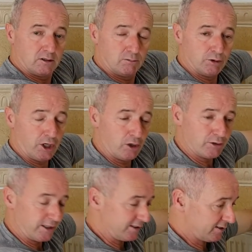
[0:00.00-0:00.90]
with
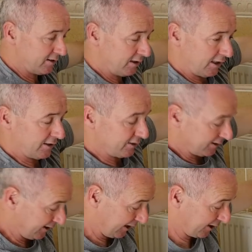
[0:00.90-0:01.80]
O-rings, and it
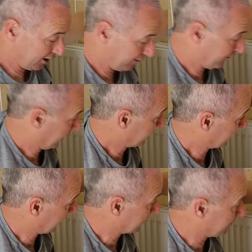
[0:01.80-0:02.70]
doesn't take an awful lot to
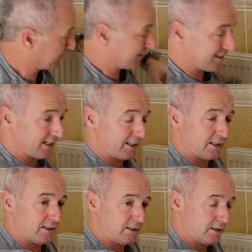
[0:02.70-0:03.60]
get them to stay.
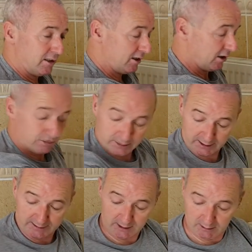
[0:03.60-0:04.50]

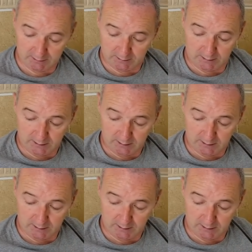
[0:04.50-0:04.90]
Okay, so